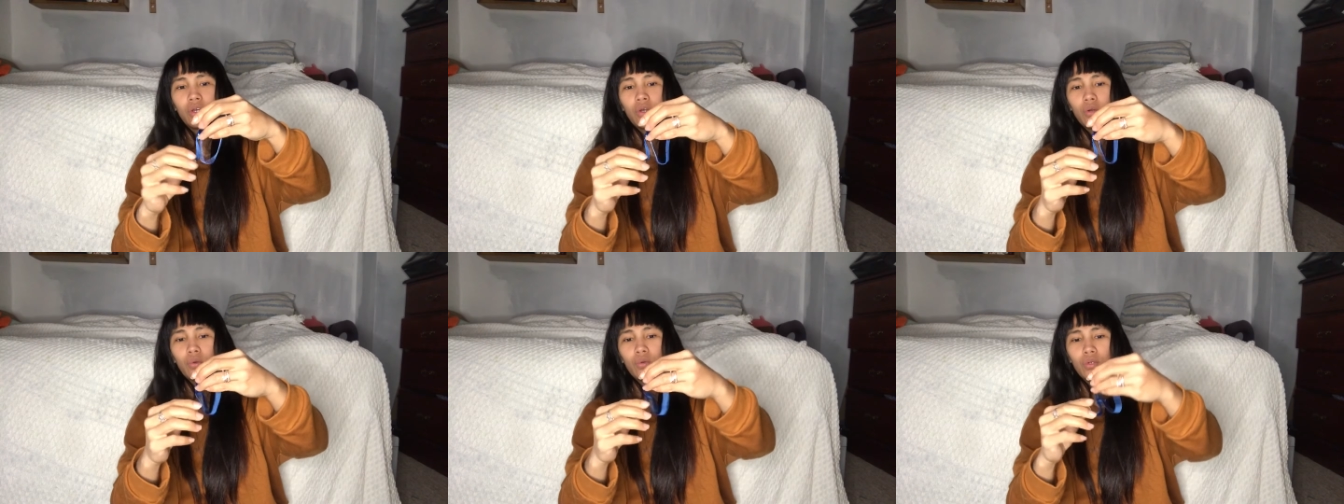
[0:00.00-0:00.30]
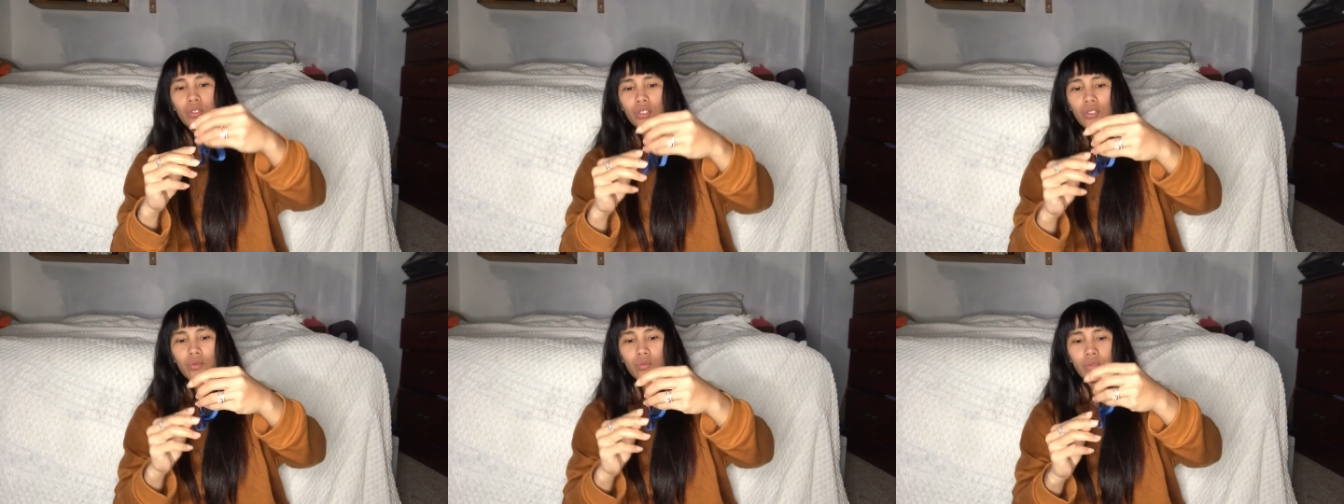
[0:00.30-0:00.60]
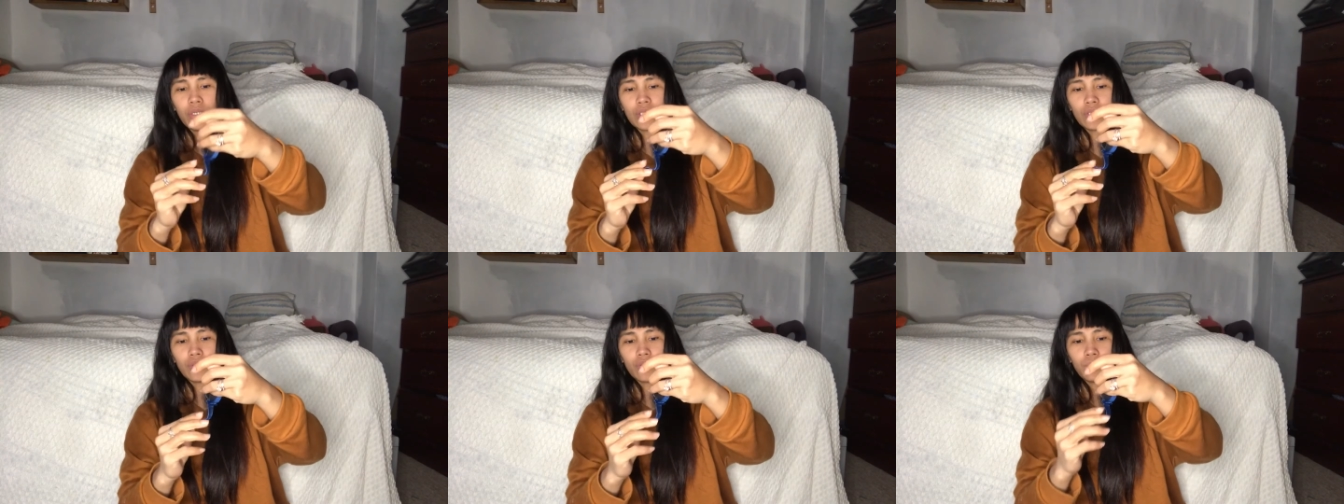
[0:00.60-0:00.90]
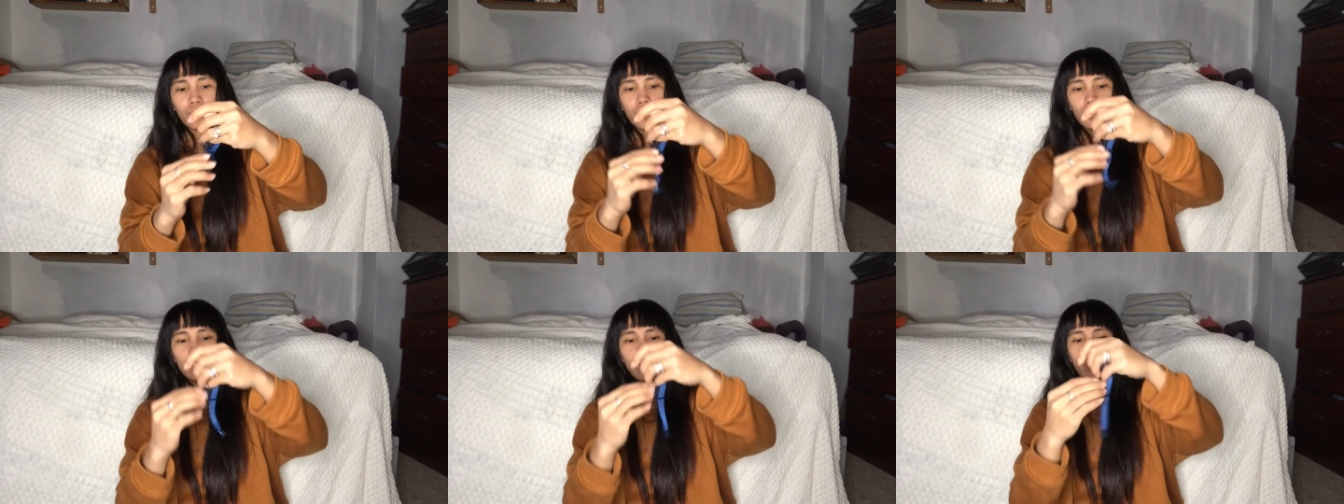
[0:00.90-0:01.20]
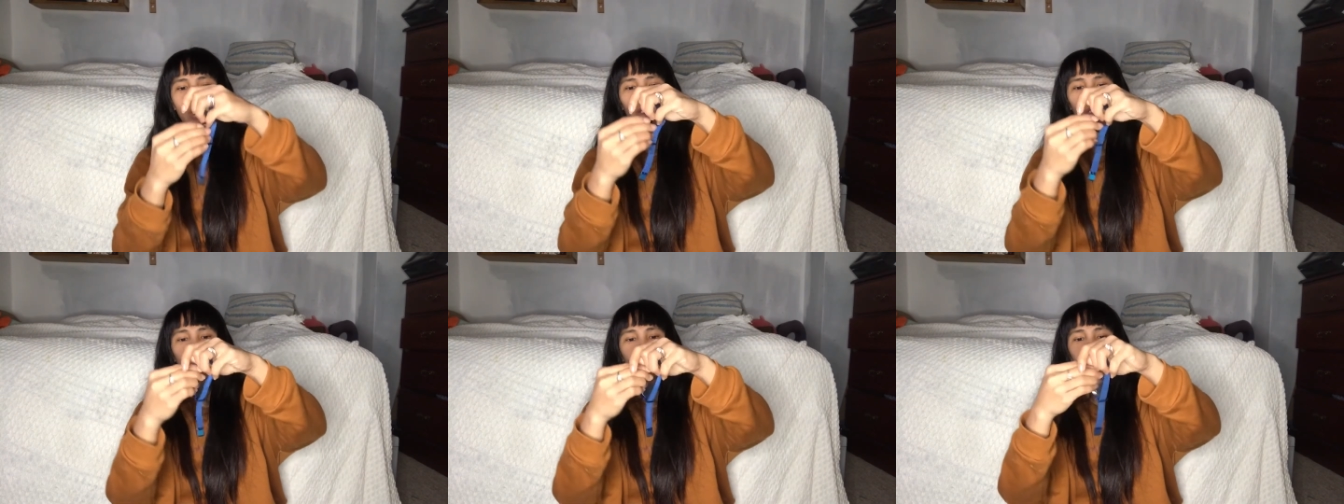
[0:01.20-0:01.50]
when you want to put
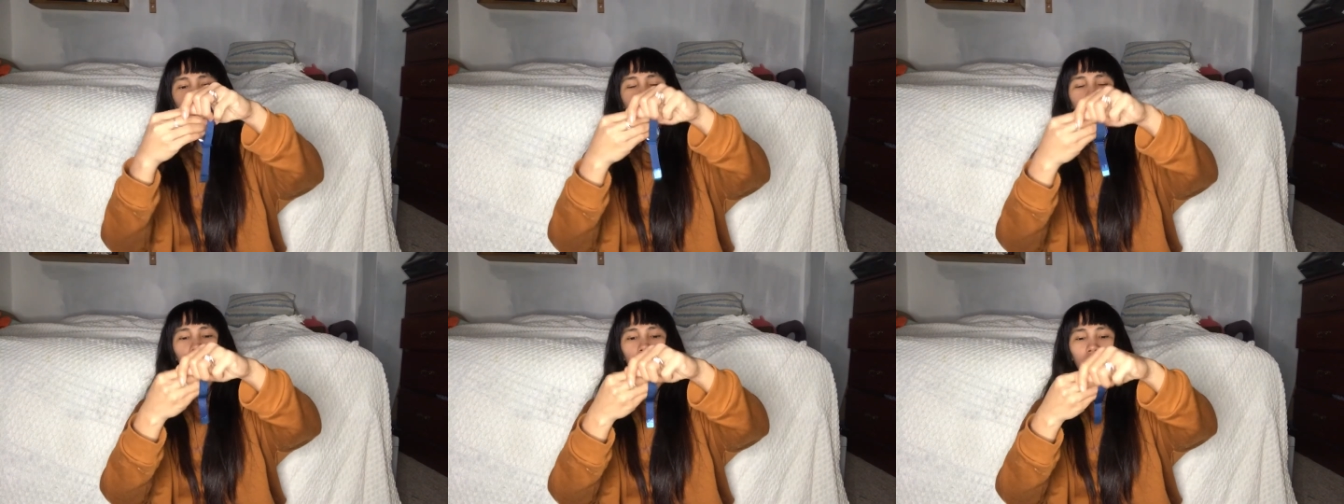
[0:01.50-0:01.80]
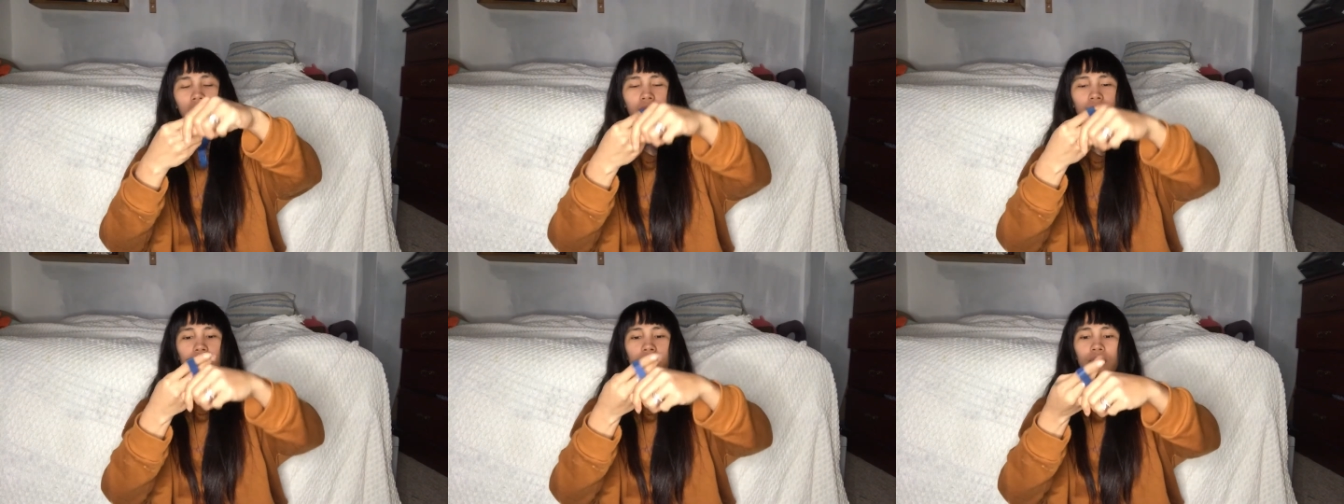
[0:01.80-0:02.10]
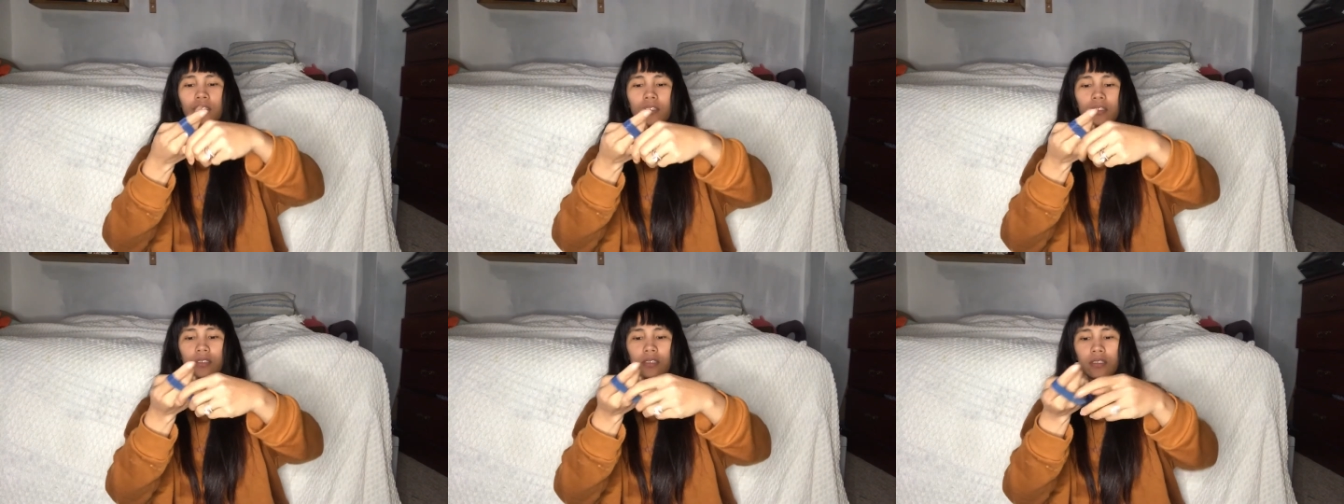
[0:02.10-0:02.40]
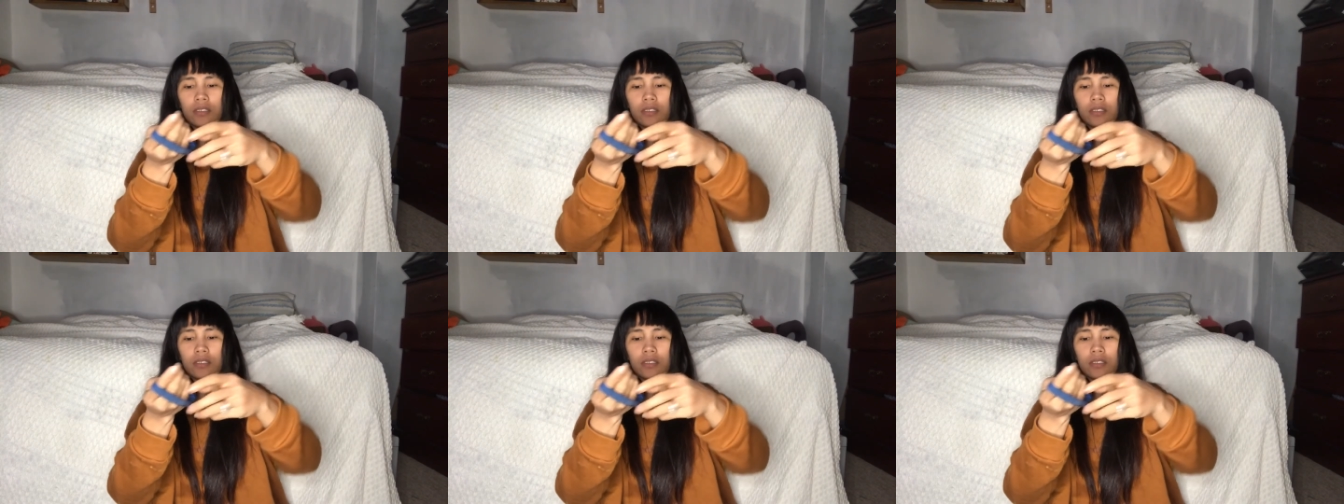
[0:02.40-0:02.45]
in your arms,